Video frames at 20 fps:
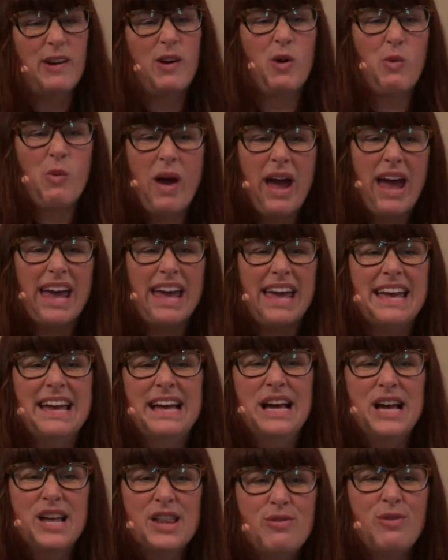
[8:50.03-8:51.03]
her way
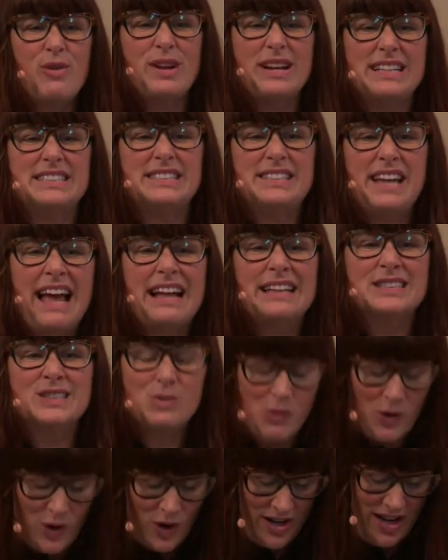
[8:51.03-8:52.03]
through an intense
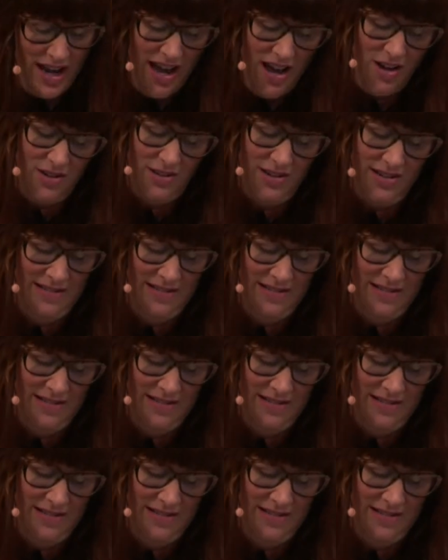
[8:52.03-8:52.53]
workout.